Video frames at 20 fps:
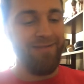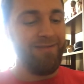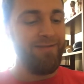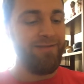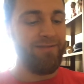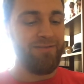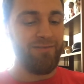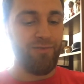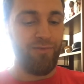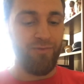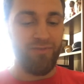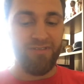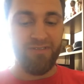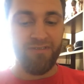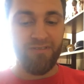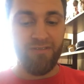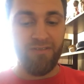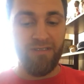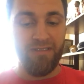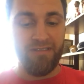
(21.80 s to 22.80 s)
So
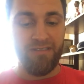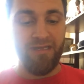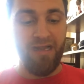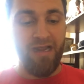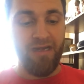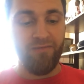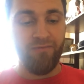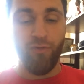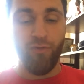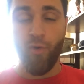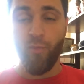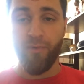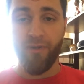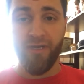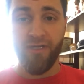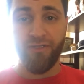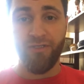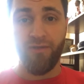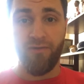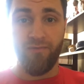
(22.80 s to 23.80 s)
it's kind of a
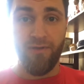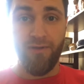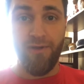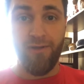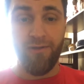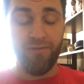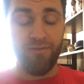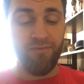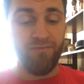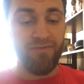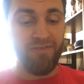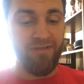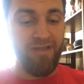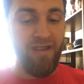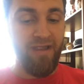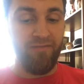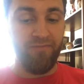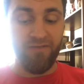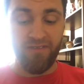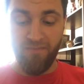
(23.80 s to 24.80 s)
culmination of the knowledge of his
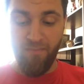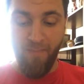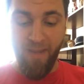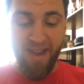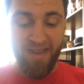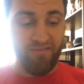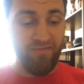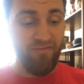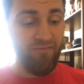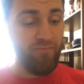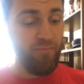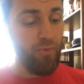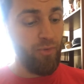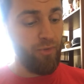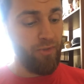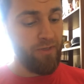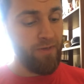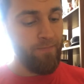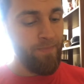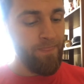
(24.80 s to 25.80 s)
life. It's a massive
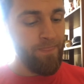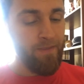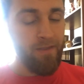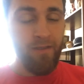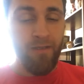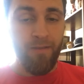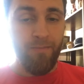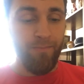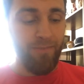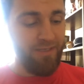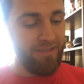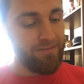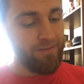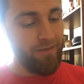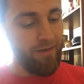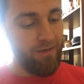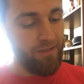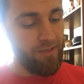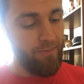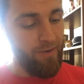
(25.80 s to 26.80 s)
book. But he's
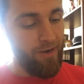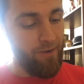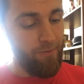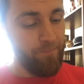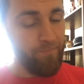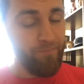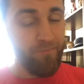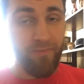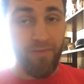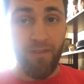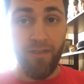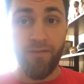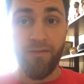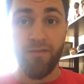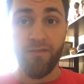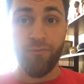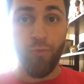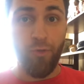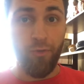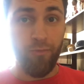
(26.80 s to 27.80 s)
talking about, get
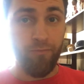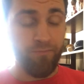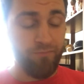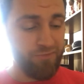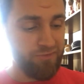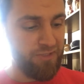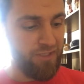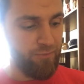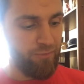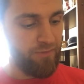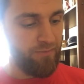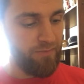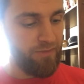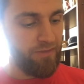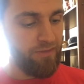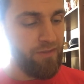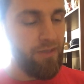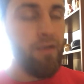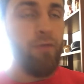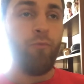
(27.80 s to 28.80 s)
this quote, stay with me.
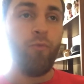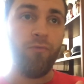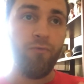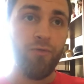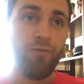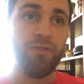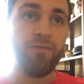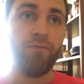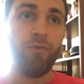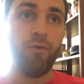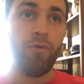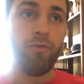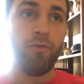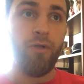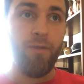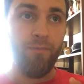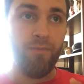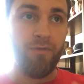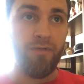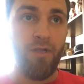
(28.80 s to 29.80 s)
Well, first of all,
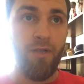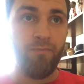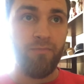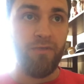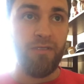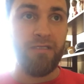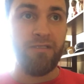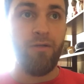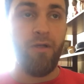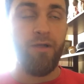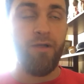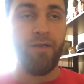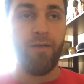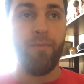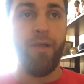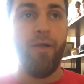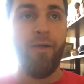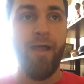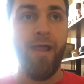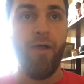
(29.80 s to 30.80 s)
he's talking
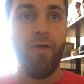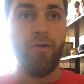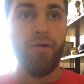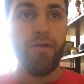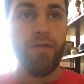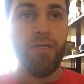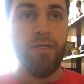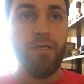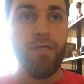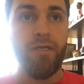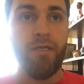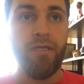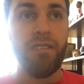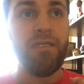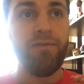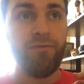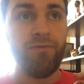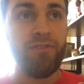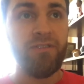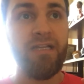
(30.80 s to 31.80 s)
about how,
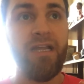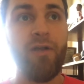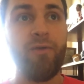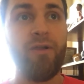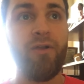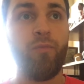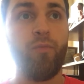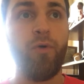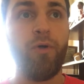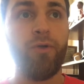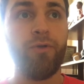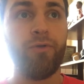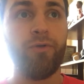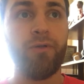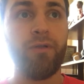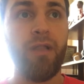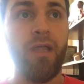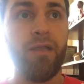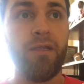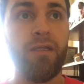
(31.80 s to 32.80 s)
you ever sat around and
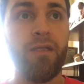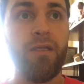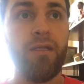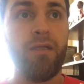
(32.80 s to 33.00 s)
wondered, like,